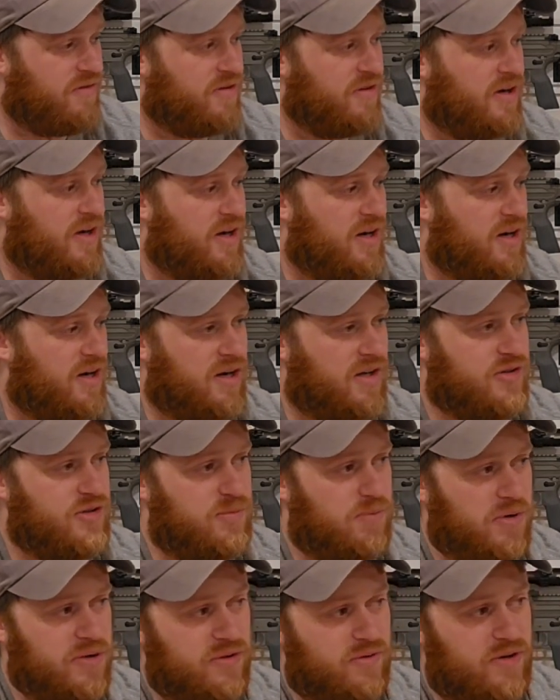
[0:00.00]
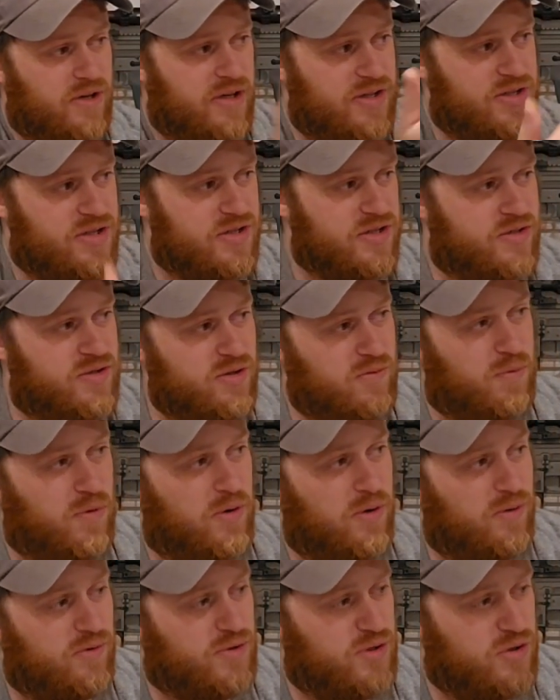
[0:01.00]
2.3 inches,
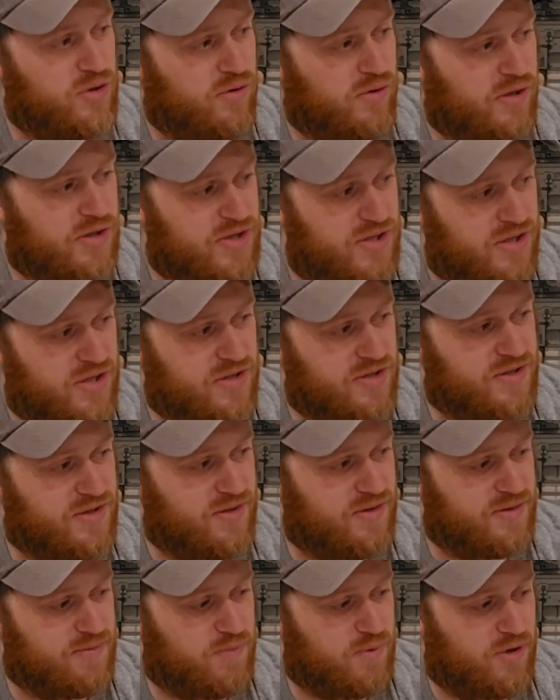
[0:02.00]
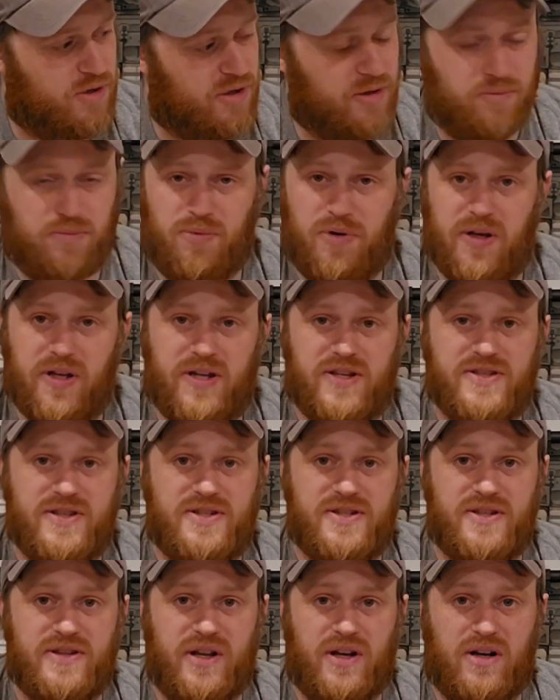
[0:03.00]
2.2 inches, so it's pretty
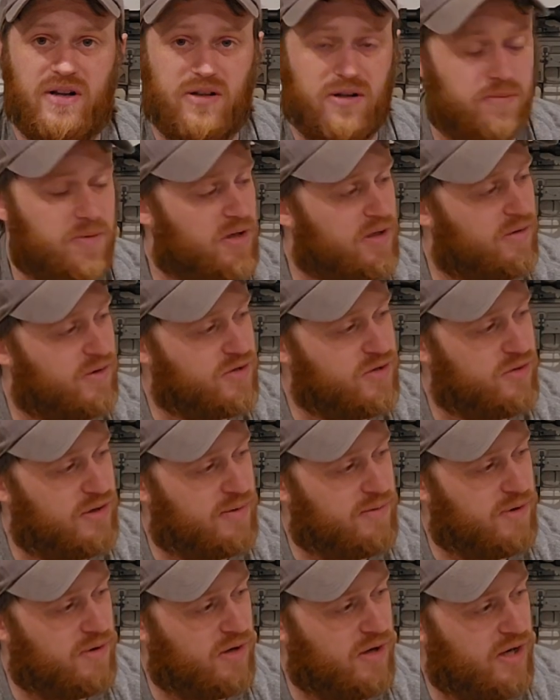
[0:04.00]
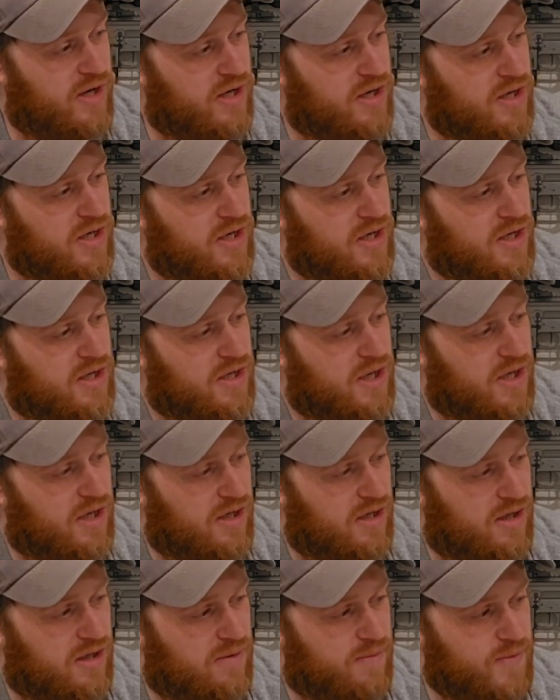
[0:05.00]
consistent there, a little bit over 2 MOA.
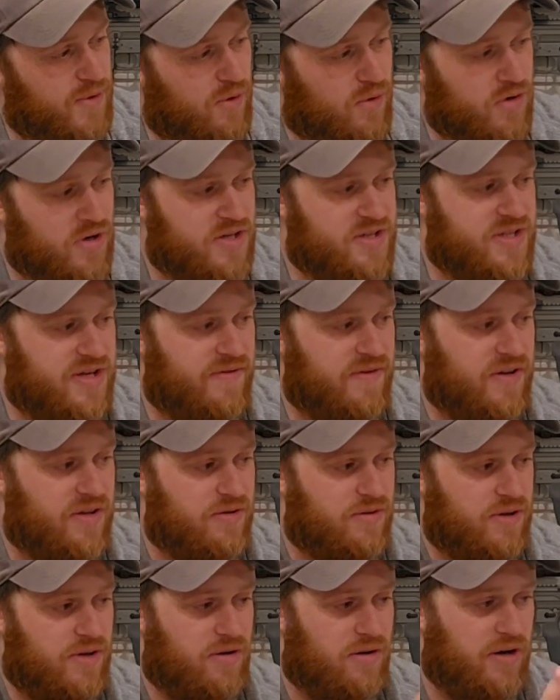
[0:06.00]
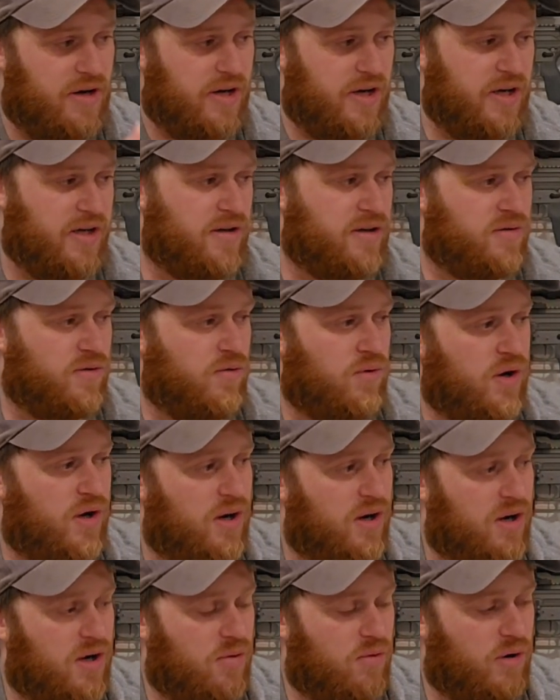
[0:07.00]
The Horny 73 grain,
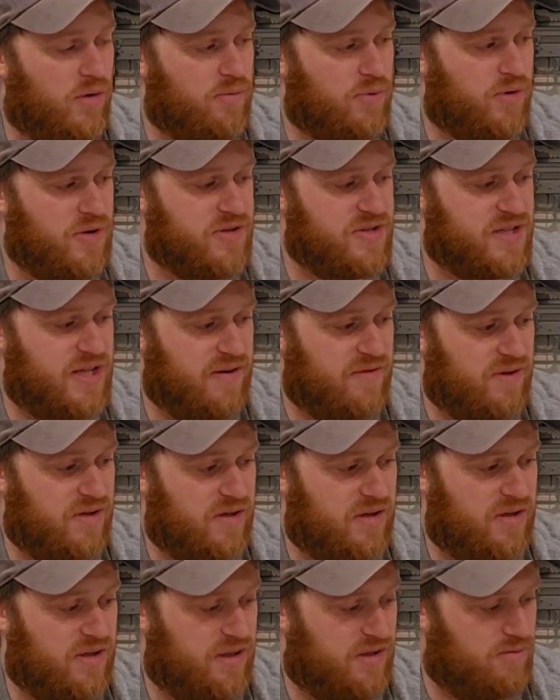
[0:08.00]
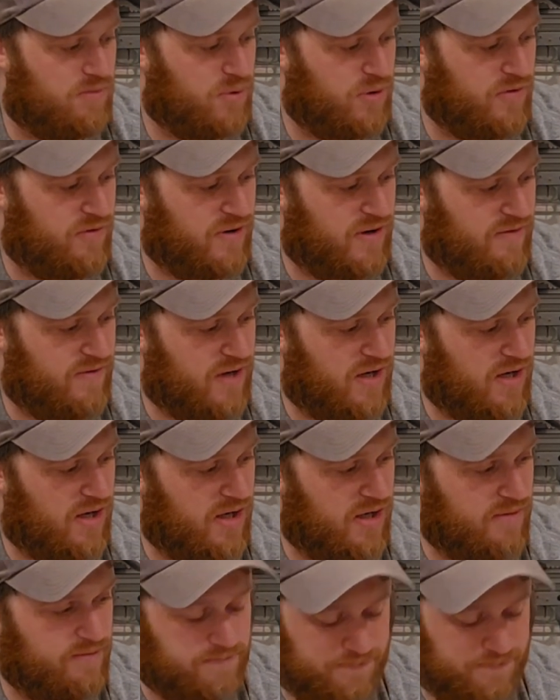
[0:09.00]
1.7 and 0.59.